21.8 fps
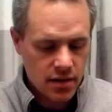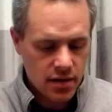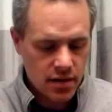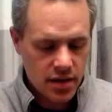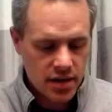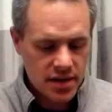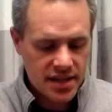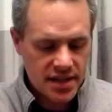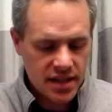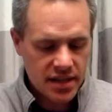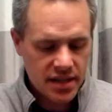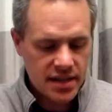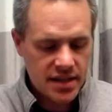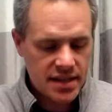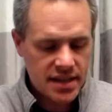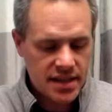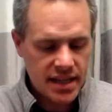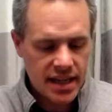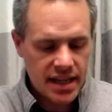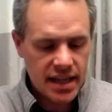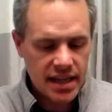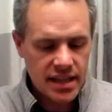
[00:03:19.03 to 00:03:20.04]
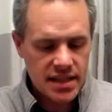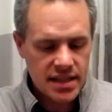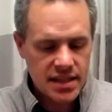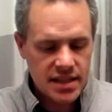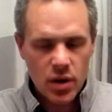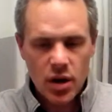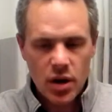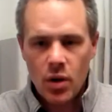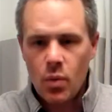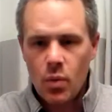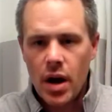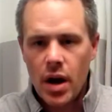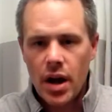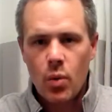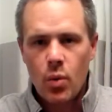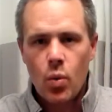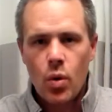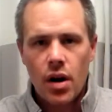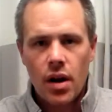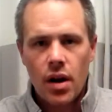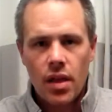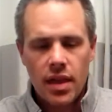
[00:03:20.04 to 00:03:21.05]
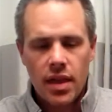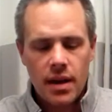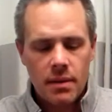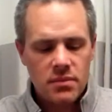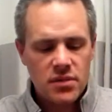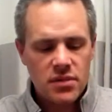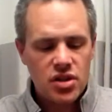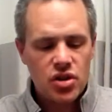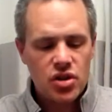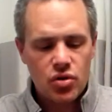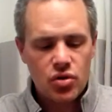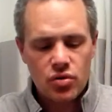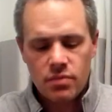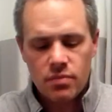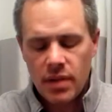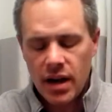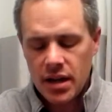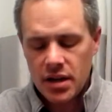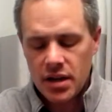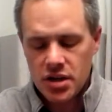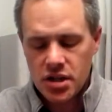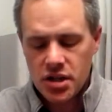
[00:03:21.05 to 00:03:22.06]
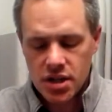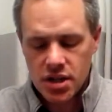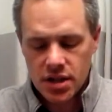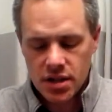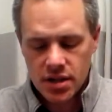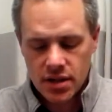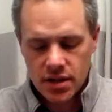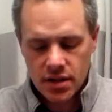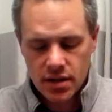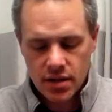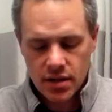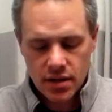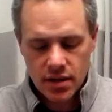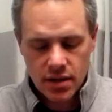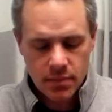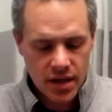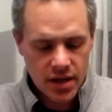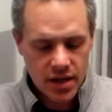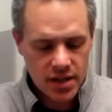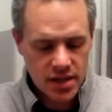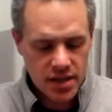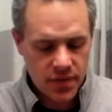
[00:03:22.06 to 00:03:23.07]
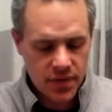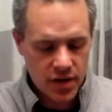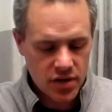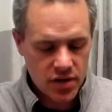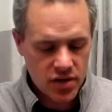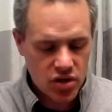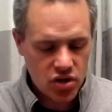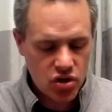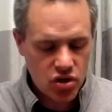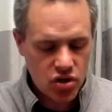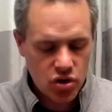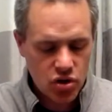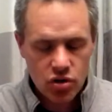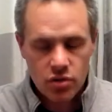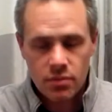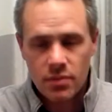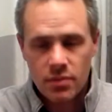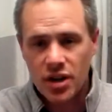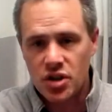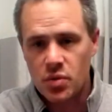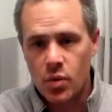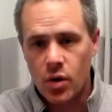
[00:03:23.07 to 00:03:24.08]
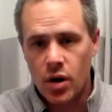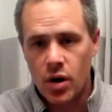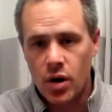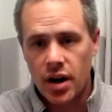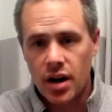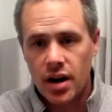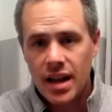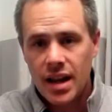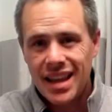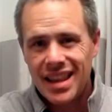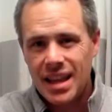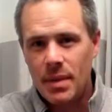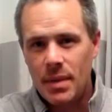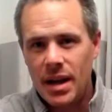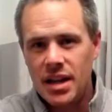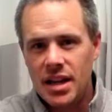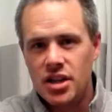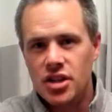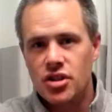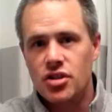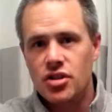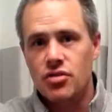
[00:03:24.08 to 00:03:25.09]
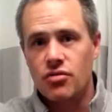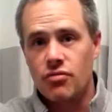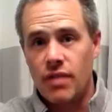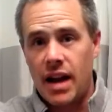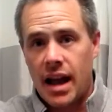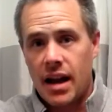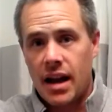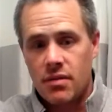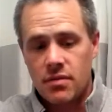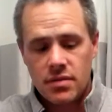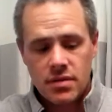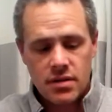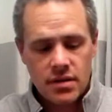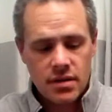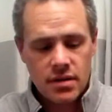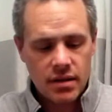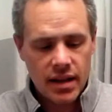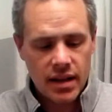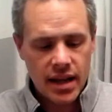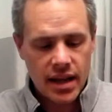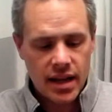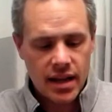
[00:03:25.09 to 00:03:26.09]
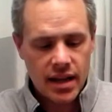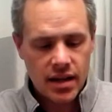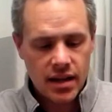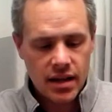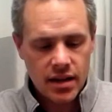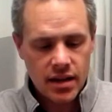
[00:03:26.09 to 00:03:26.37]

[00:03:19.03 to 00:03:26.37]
are still seeds, we don't want to water them too much, because if there's too much water, they might drown like